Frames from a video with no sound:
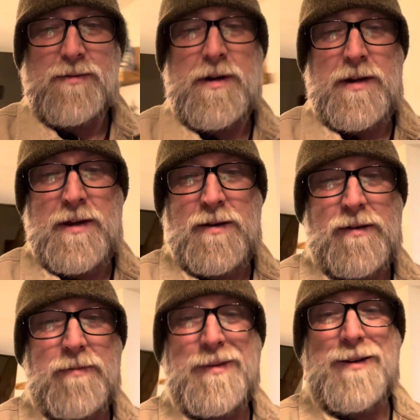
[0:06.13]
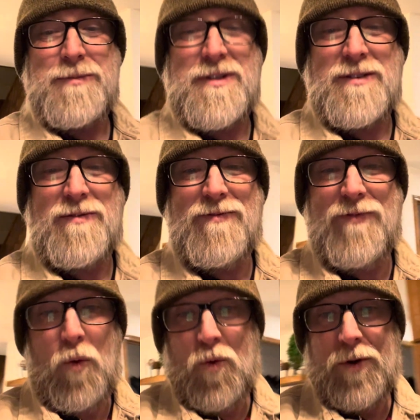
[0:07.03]
right now. I've been up since
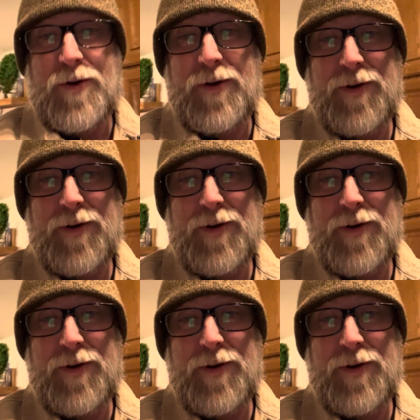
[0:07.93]
4.